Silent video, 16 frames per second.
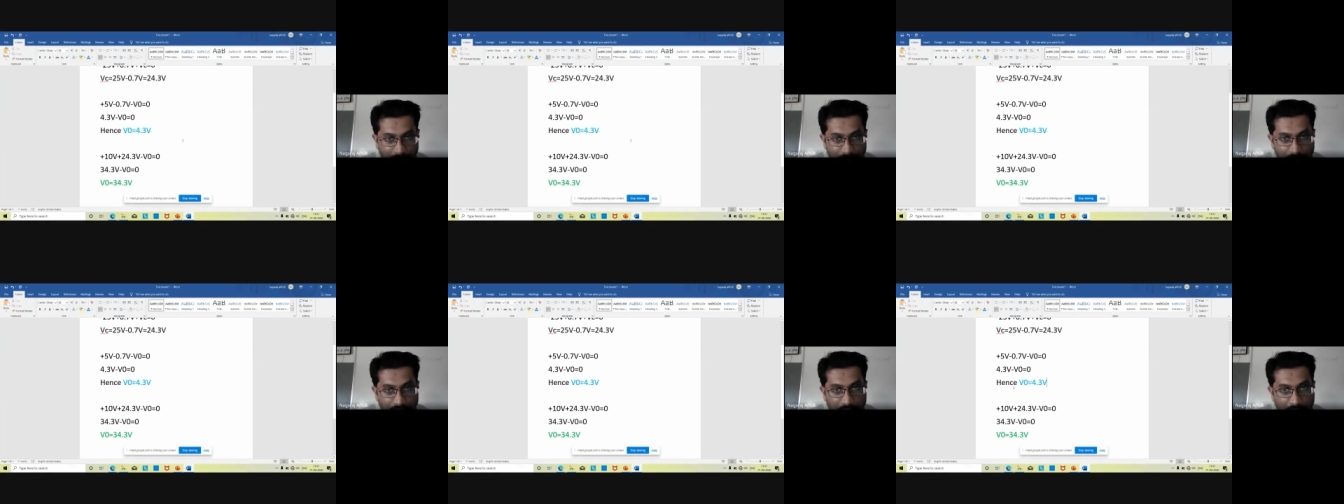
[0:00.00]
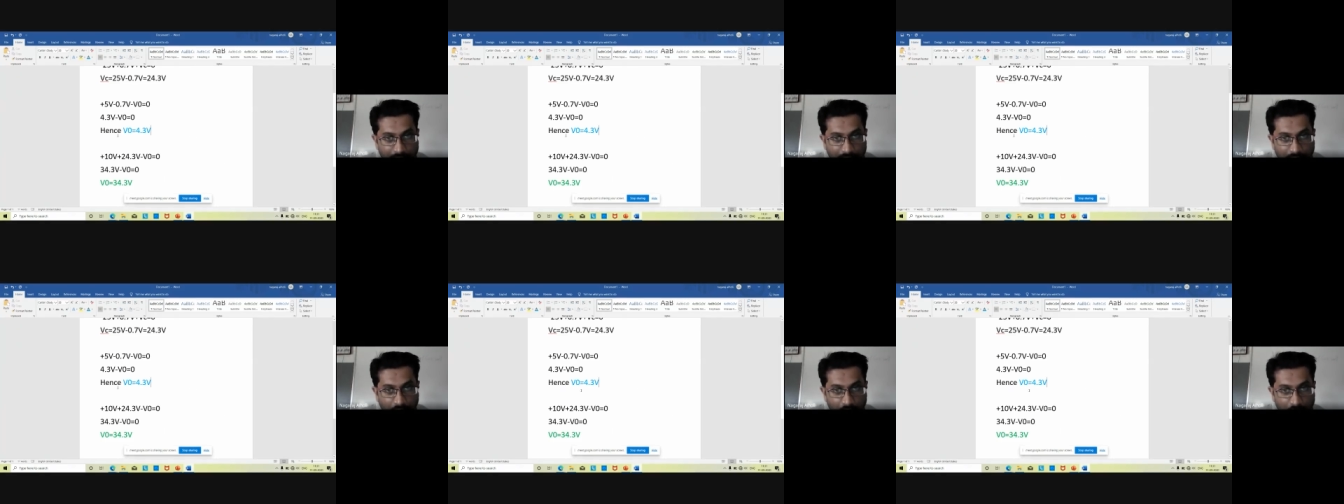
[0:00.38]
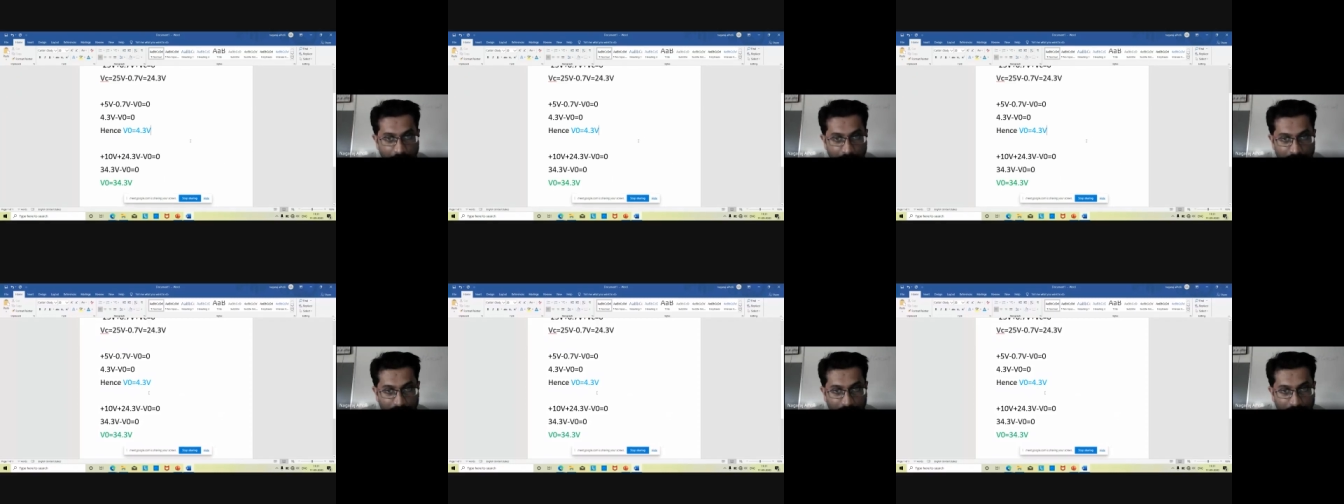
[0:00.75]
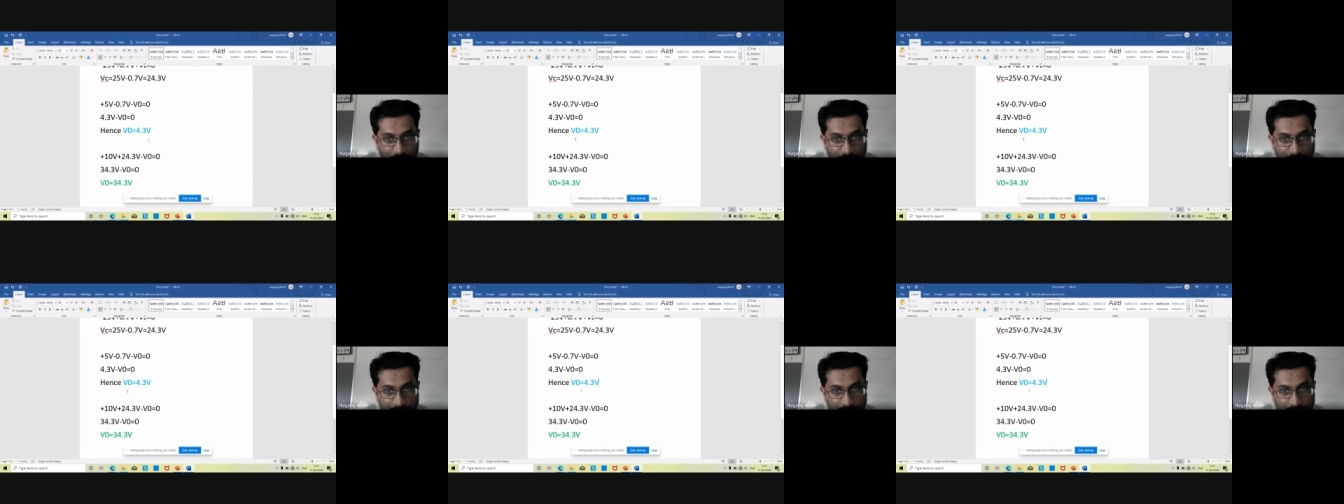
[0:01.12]
We got the output
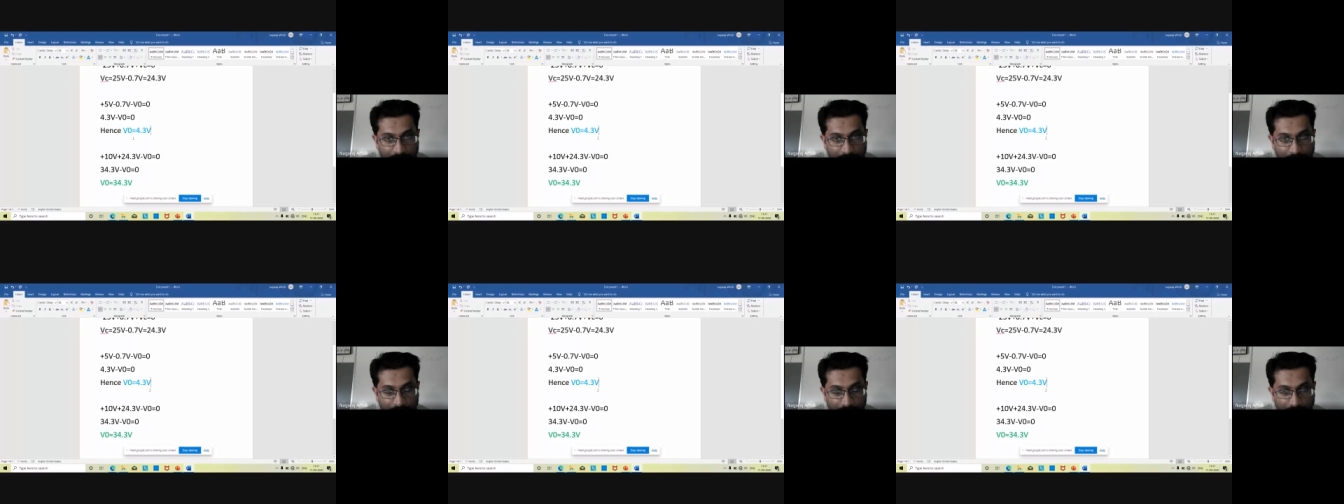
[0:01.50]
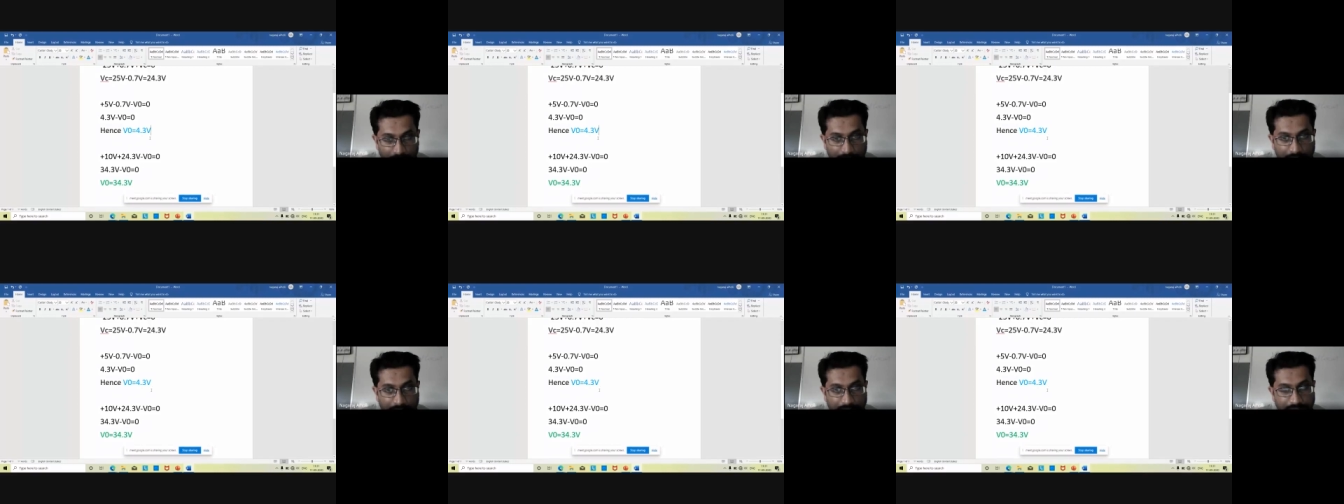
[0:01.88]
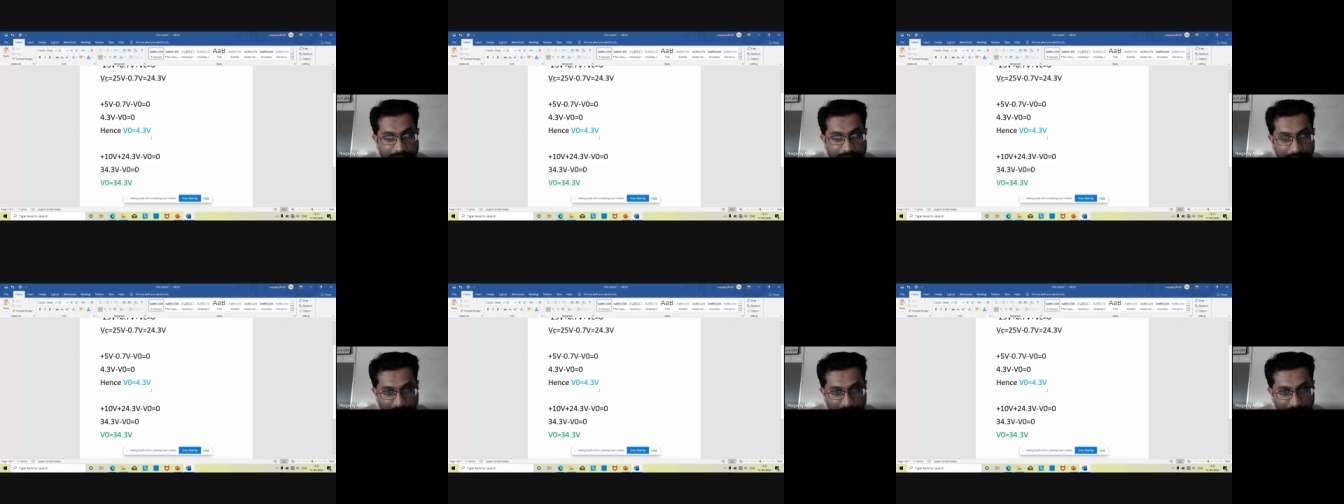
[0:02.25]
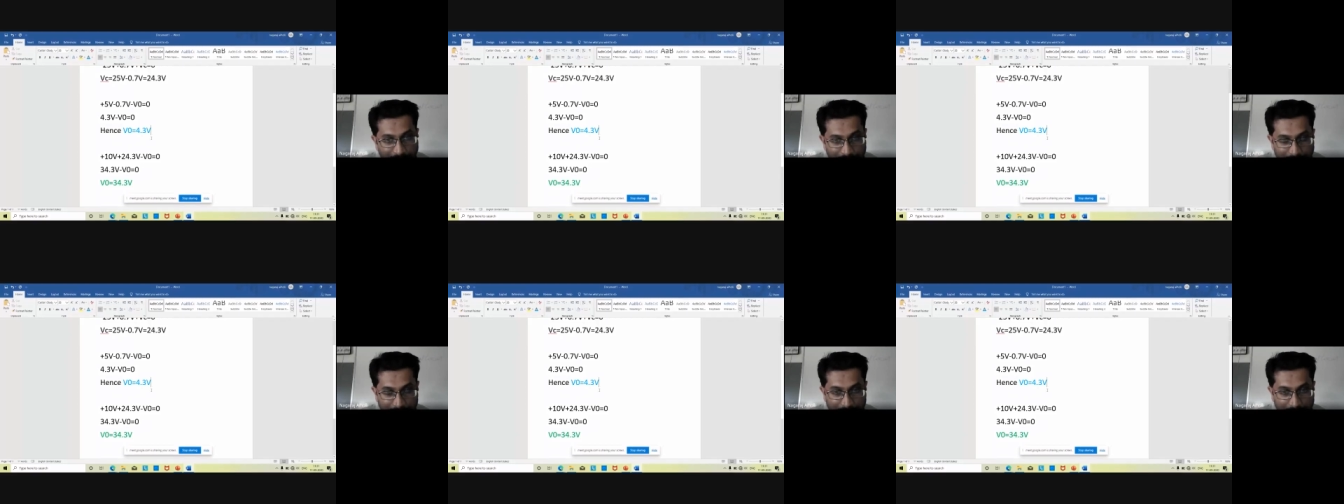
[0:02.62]
voltage when it is negative
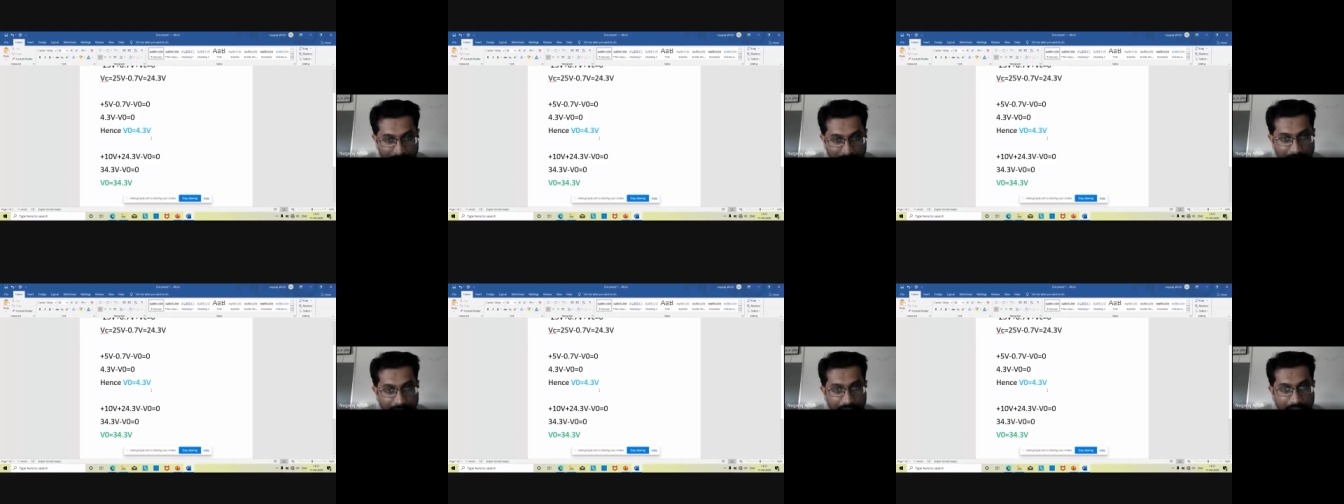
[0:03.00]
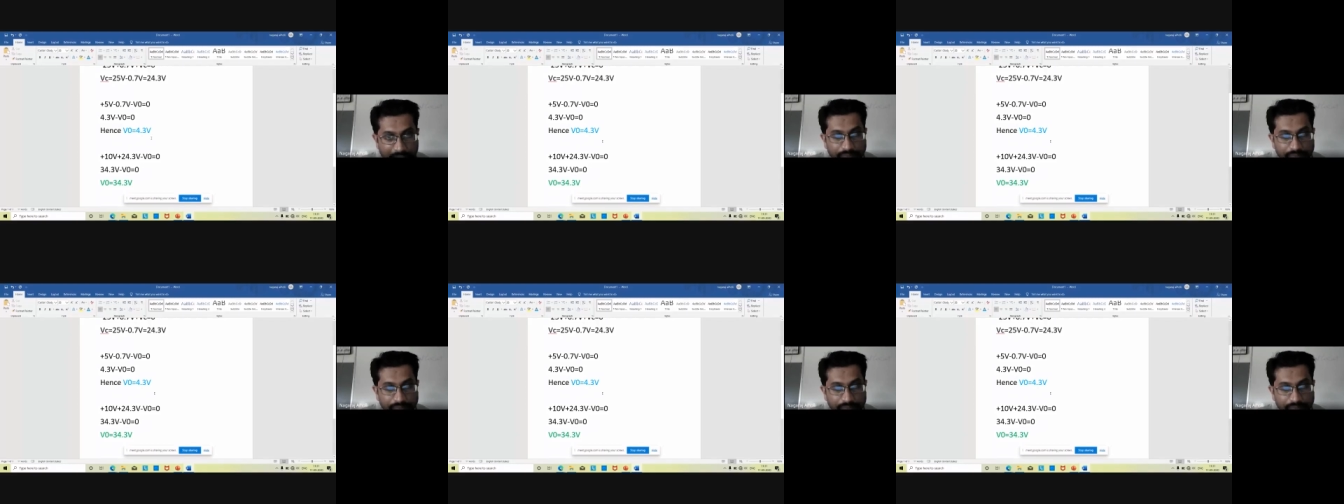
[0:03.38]
half cycle